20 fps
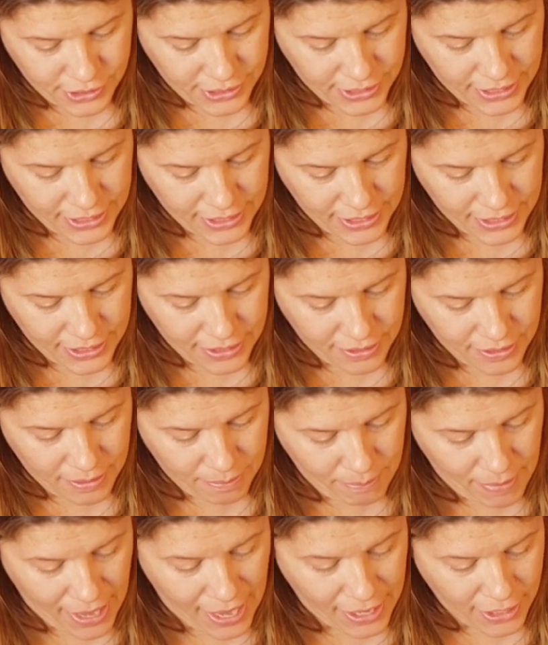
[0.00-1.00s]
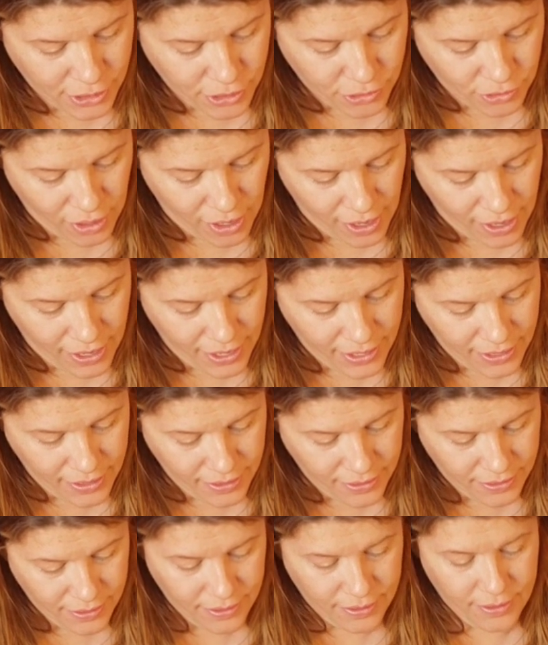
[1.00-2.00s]
your skin, pat dry.
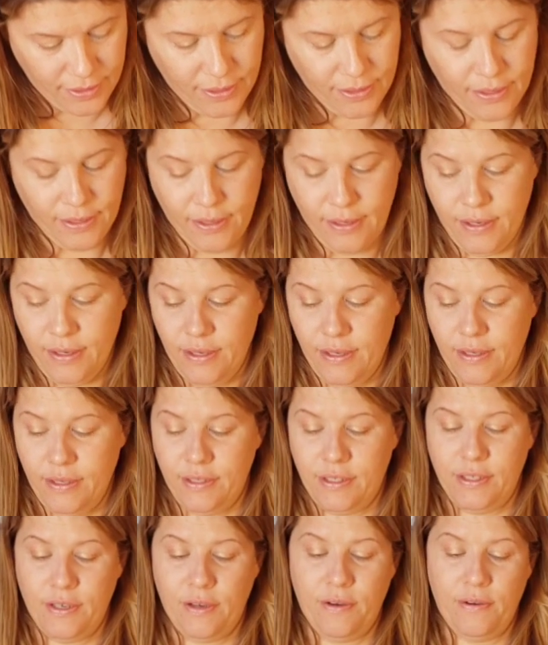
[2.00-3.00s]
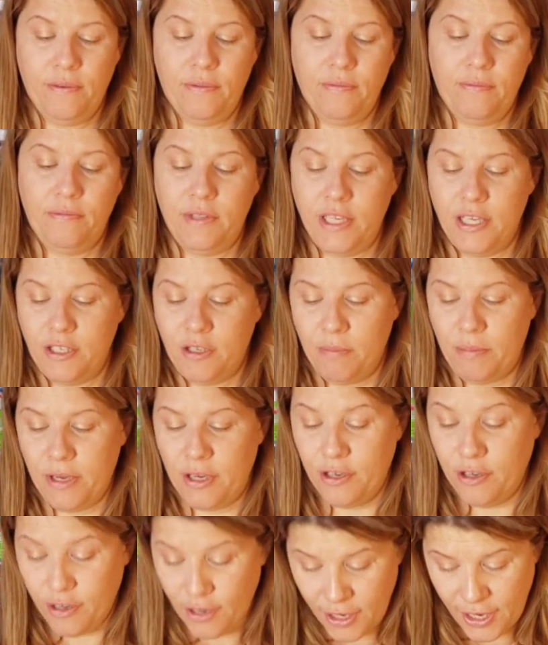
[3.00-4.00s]
So this will
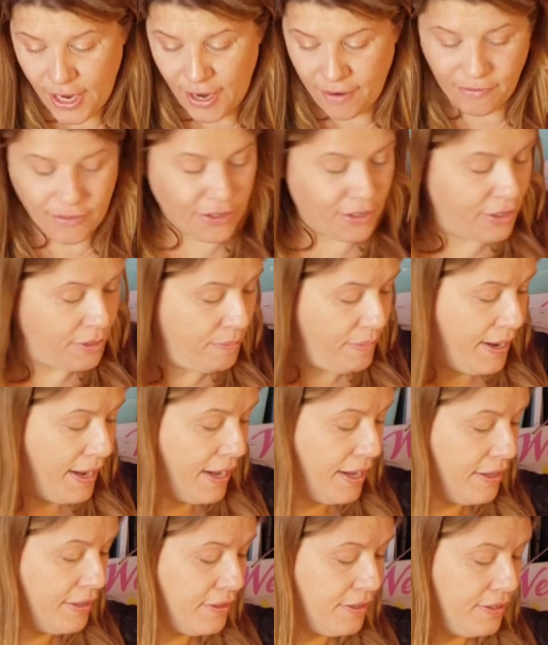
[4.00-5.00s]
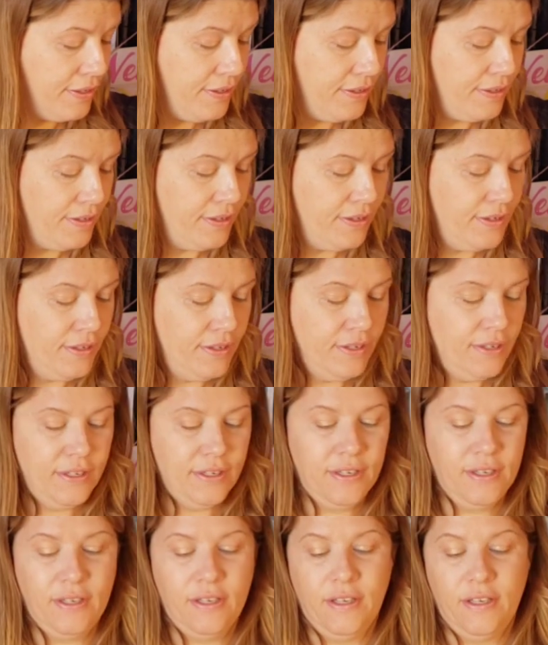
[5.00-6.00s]
be good after her bath.
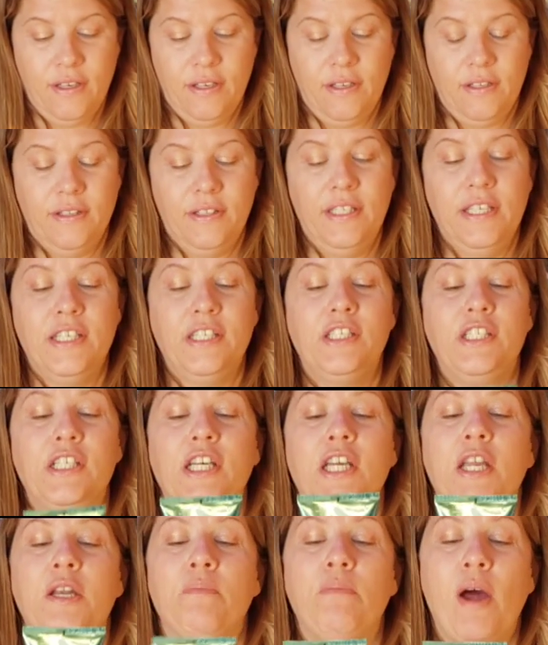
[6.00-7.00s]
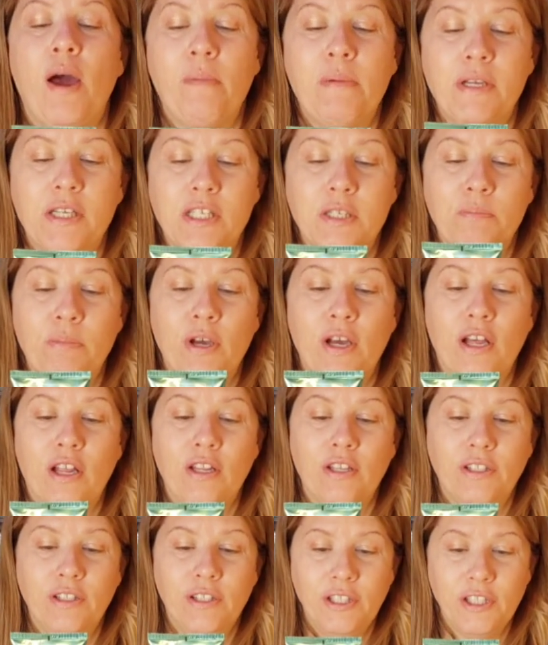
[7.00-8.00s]
This she could probably just put
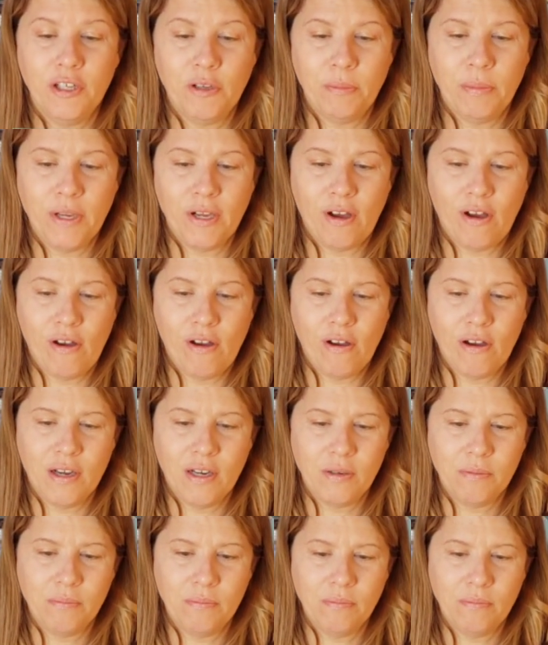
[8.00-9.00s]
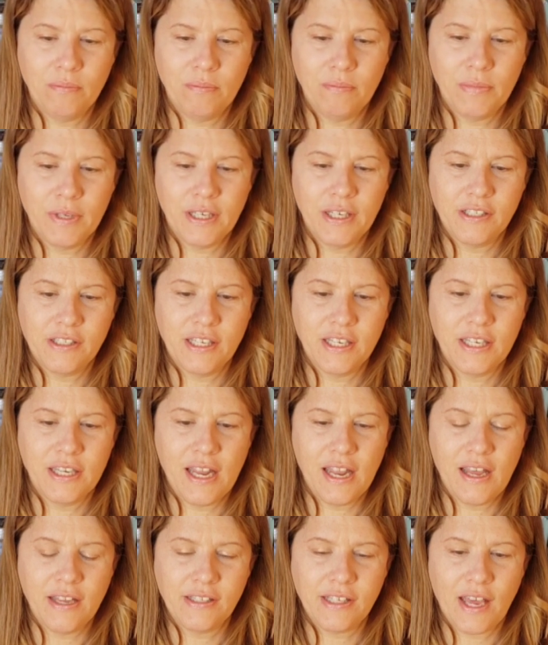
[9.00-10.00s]
a little bit on because it
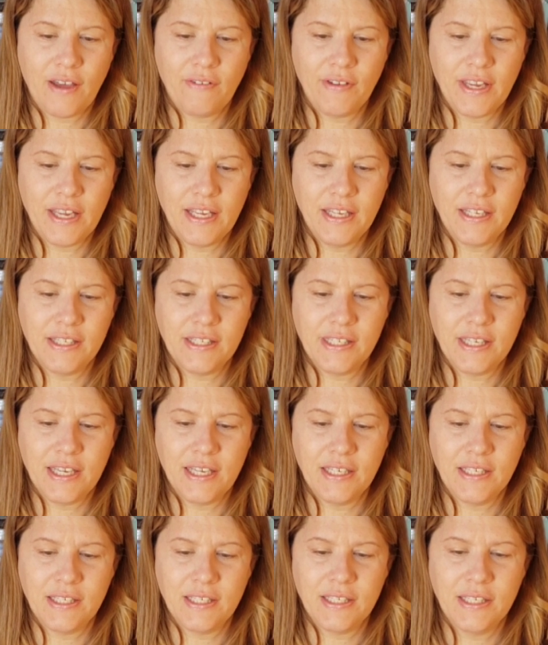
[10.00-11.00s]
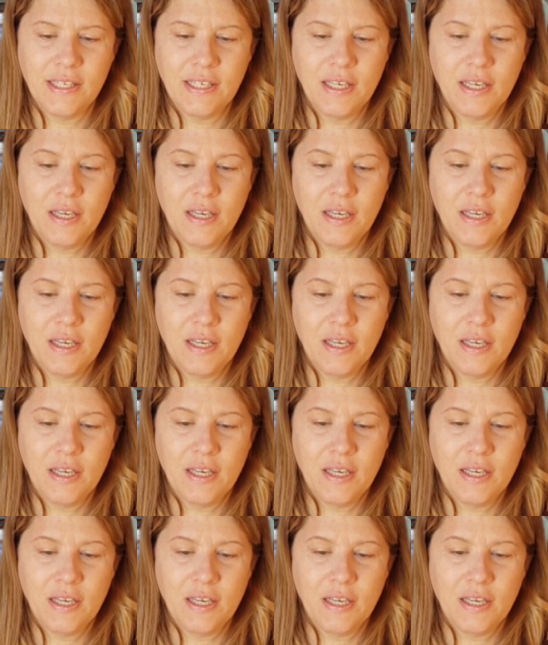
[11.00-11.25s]
does have an incense.